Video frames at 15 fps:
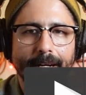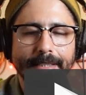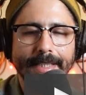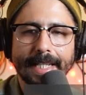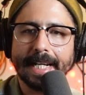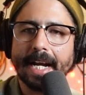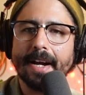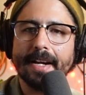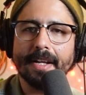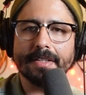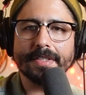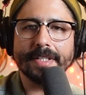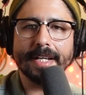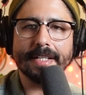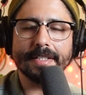Take care, and I'll
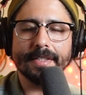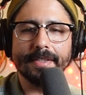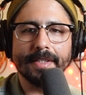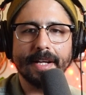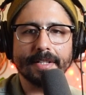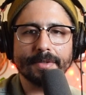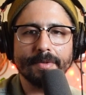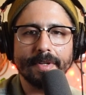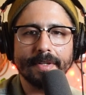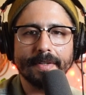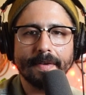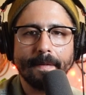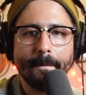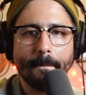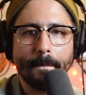see you guys on the next one.
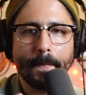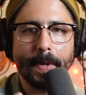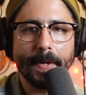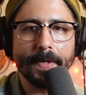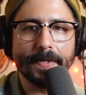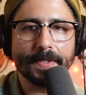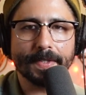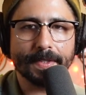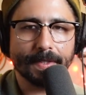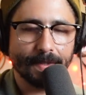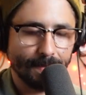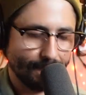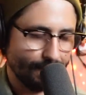Peace.